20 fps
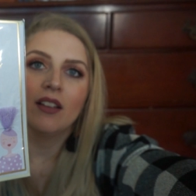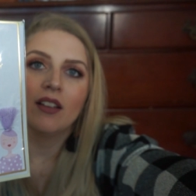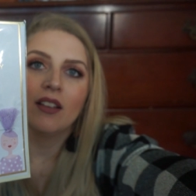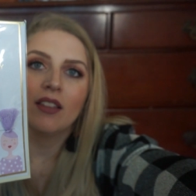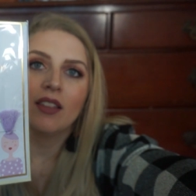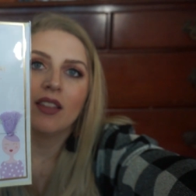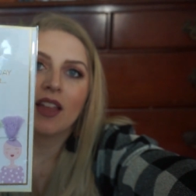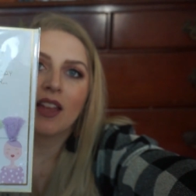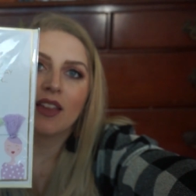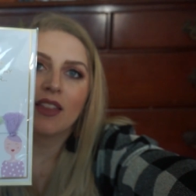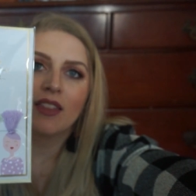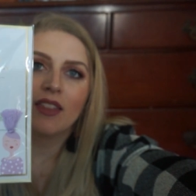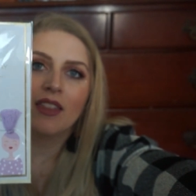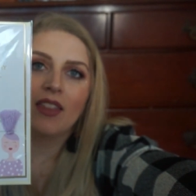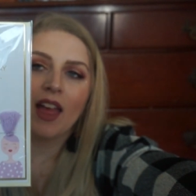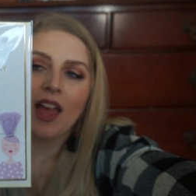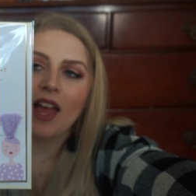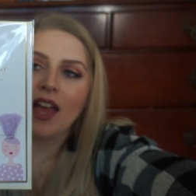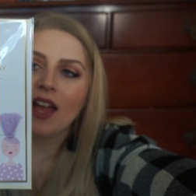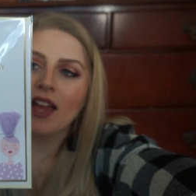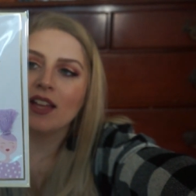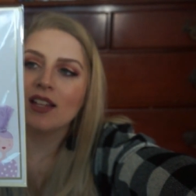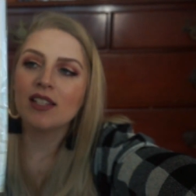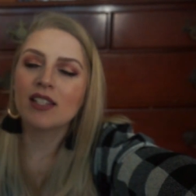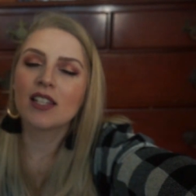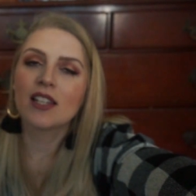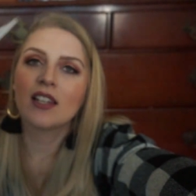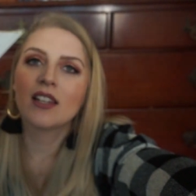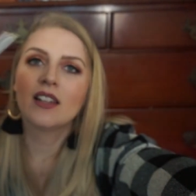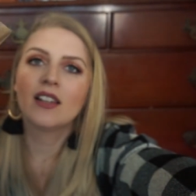Like that.
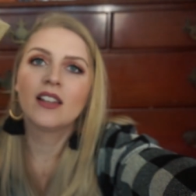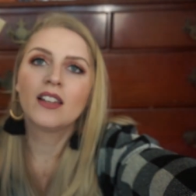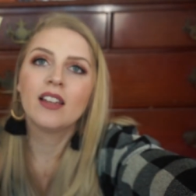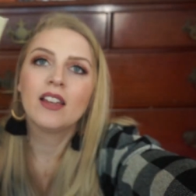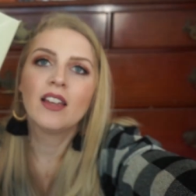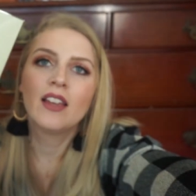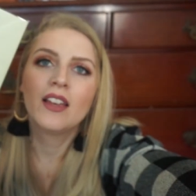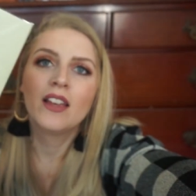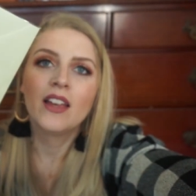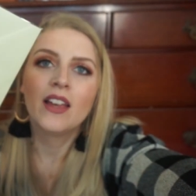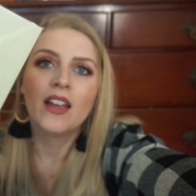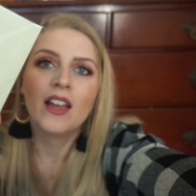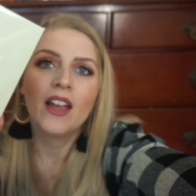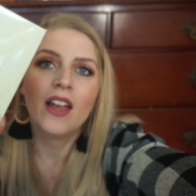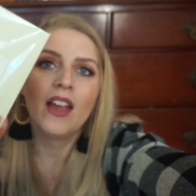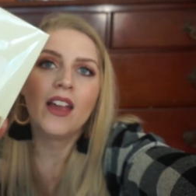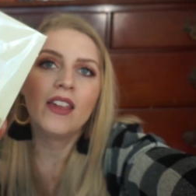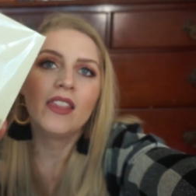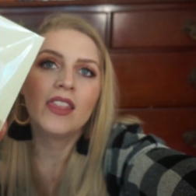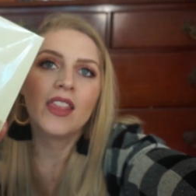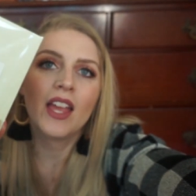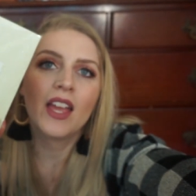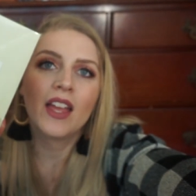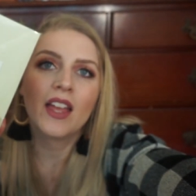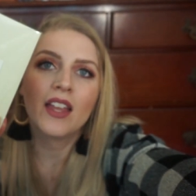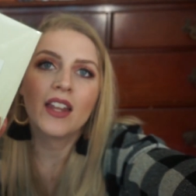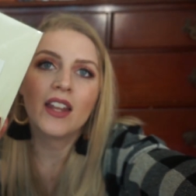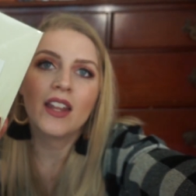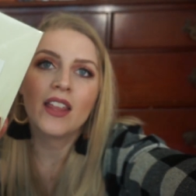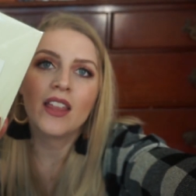And
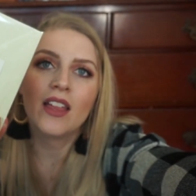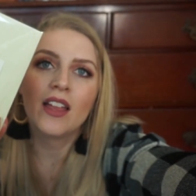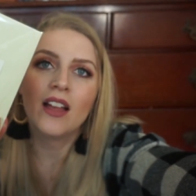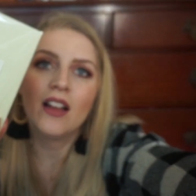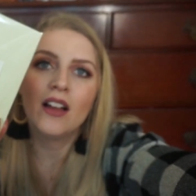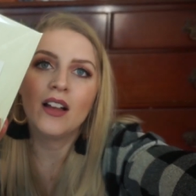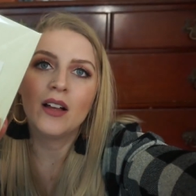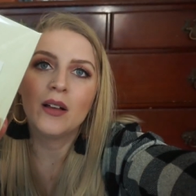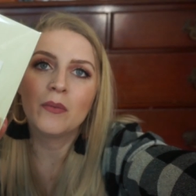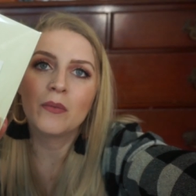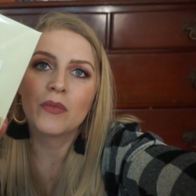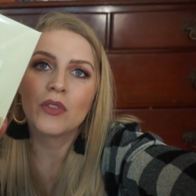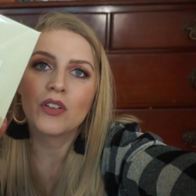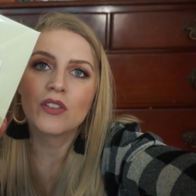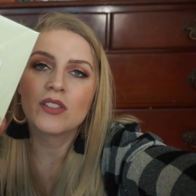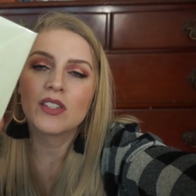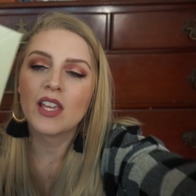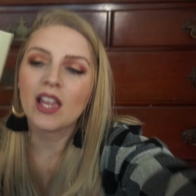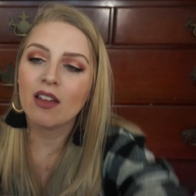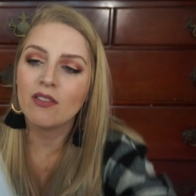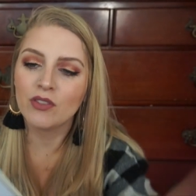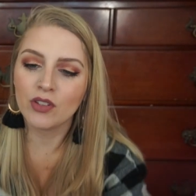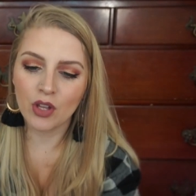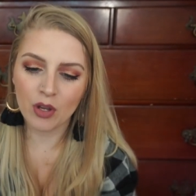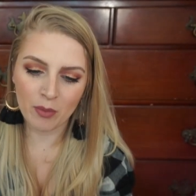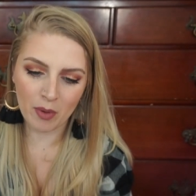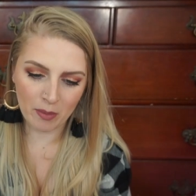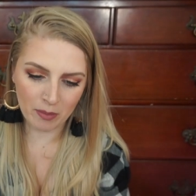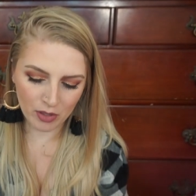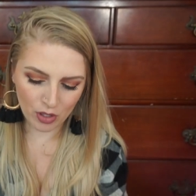then um, there's the
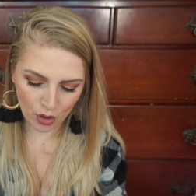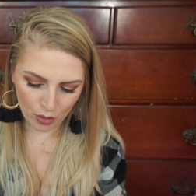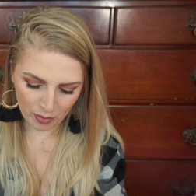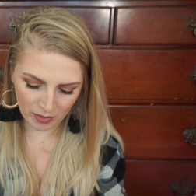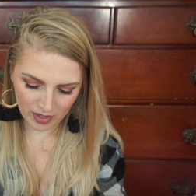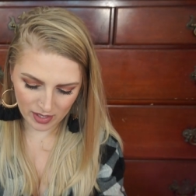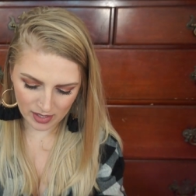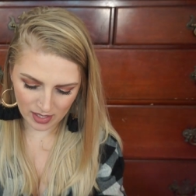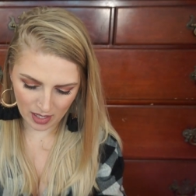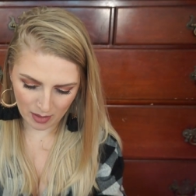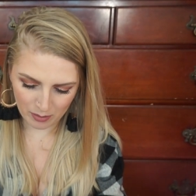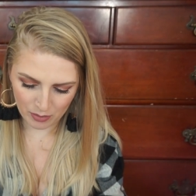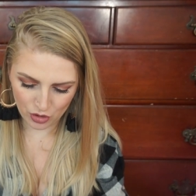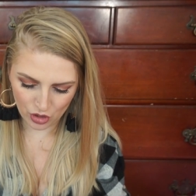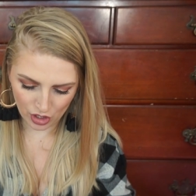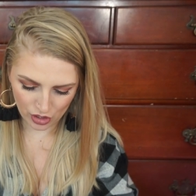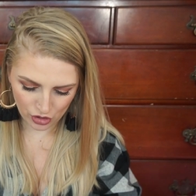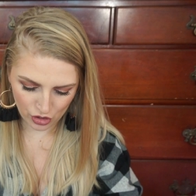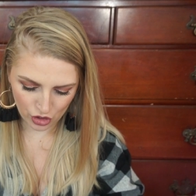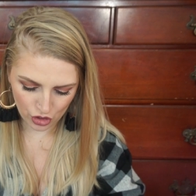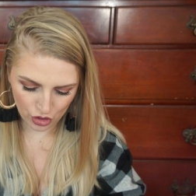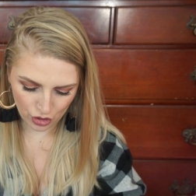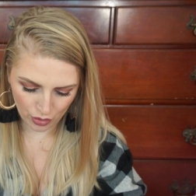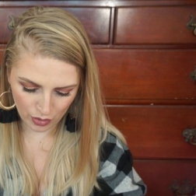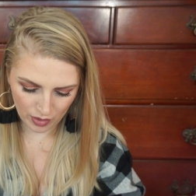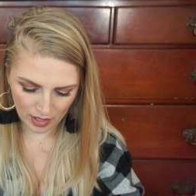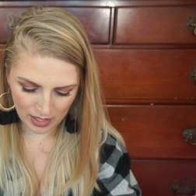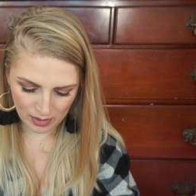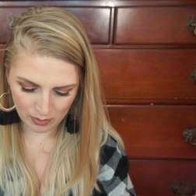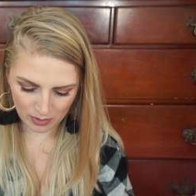envelope. I'm gonna open this up just to show
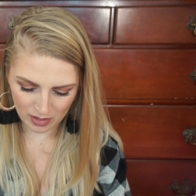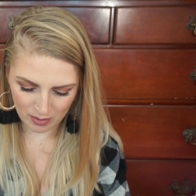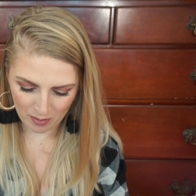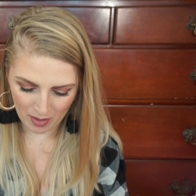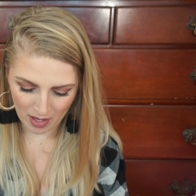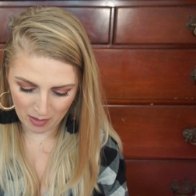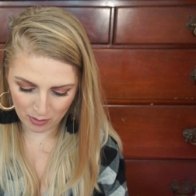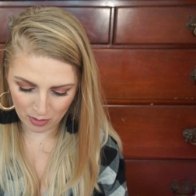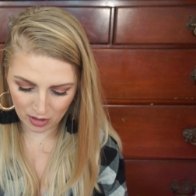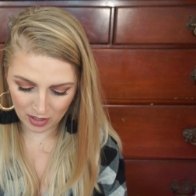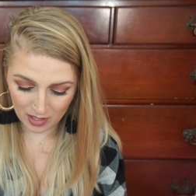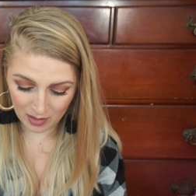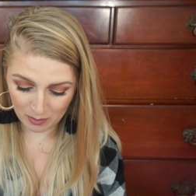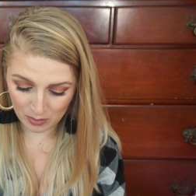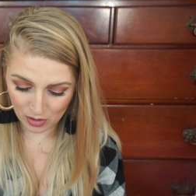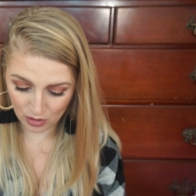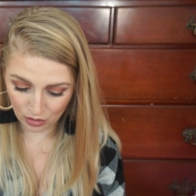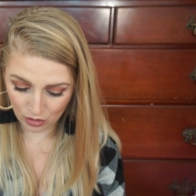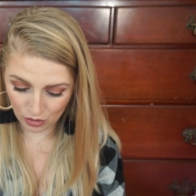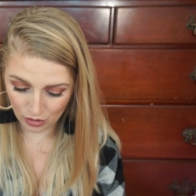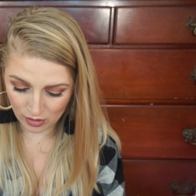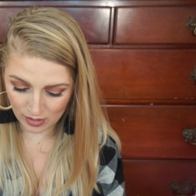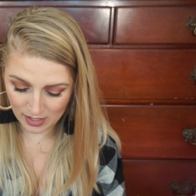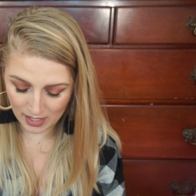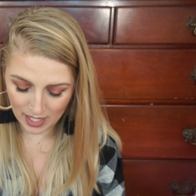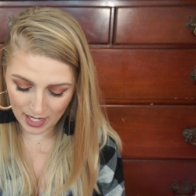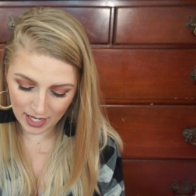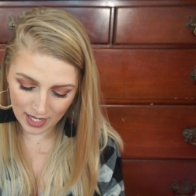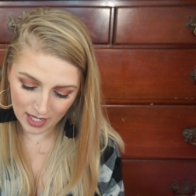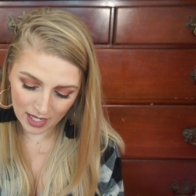you guys what the paper clips looks
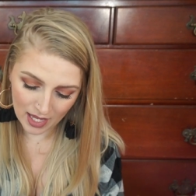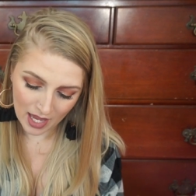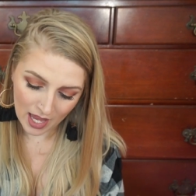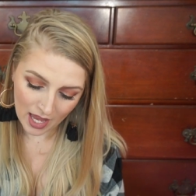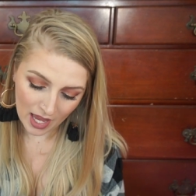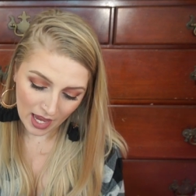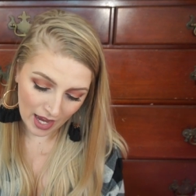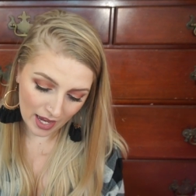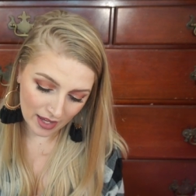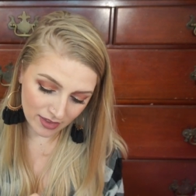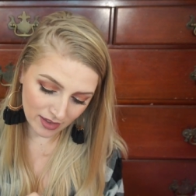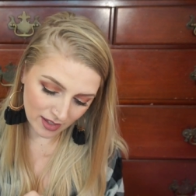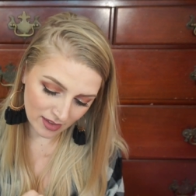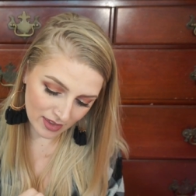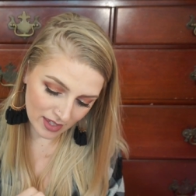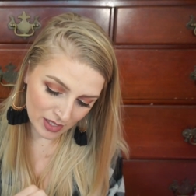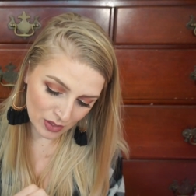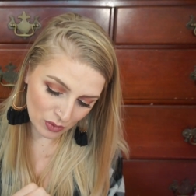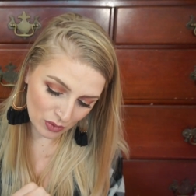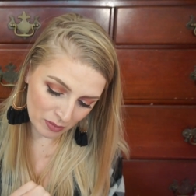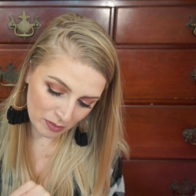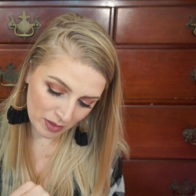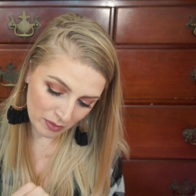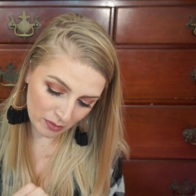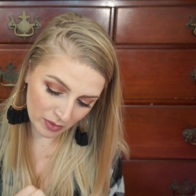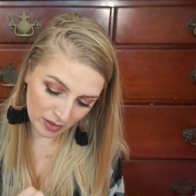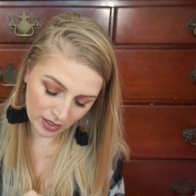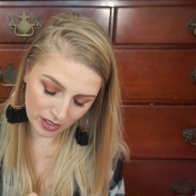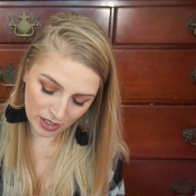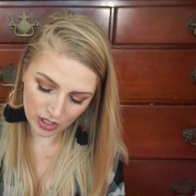like. I think this would be
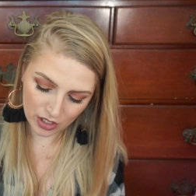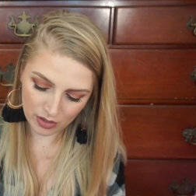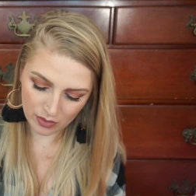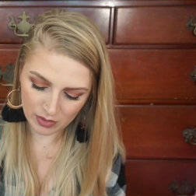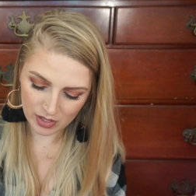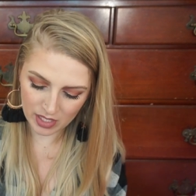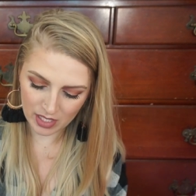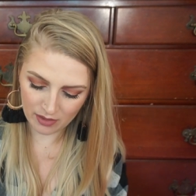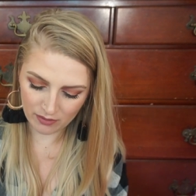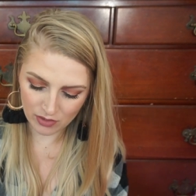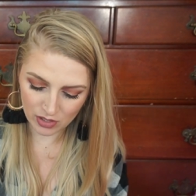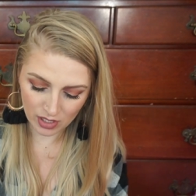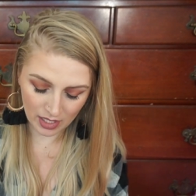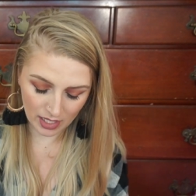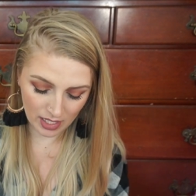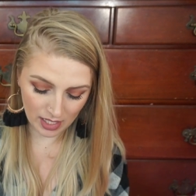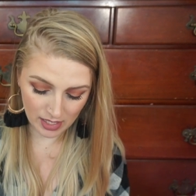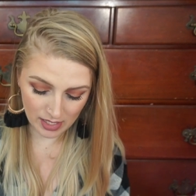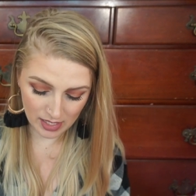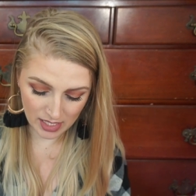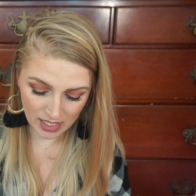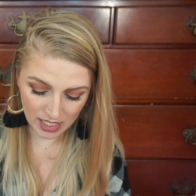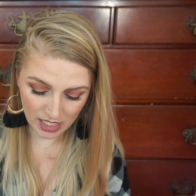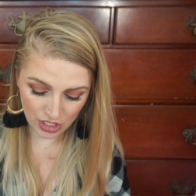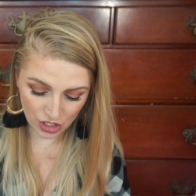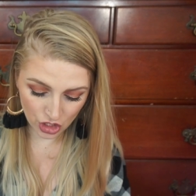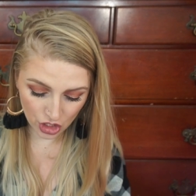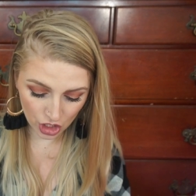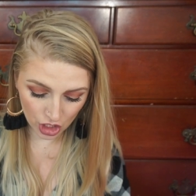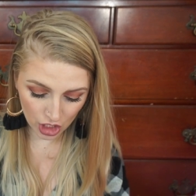really cute to give to like a
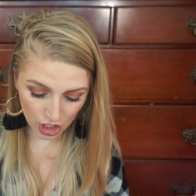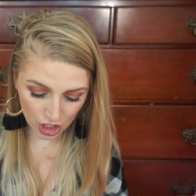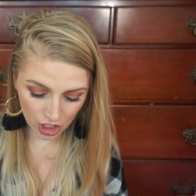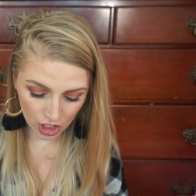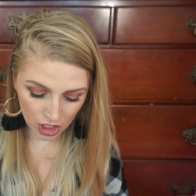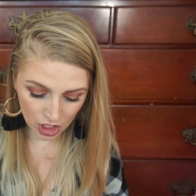teacher.